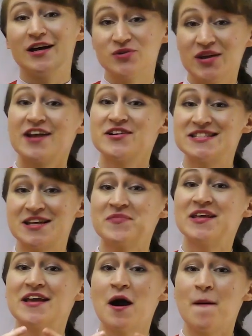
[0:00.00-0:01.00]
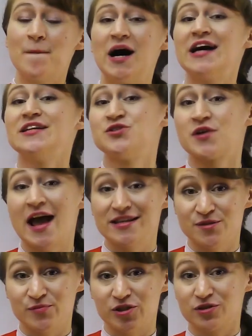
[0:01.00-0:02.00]
to carry something by
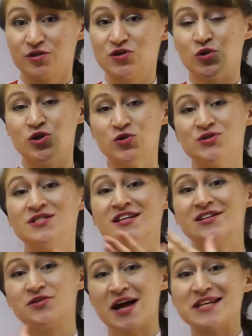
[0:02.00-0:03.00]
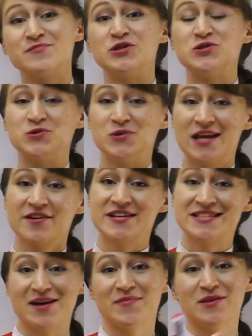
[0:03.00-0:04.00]
transport. So use transport to carry
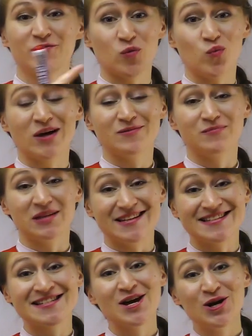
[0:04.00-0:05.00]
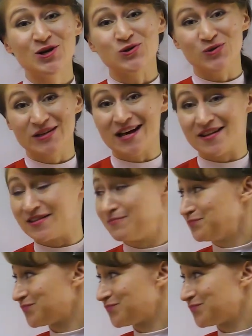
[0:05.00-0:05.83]
something from one place to another.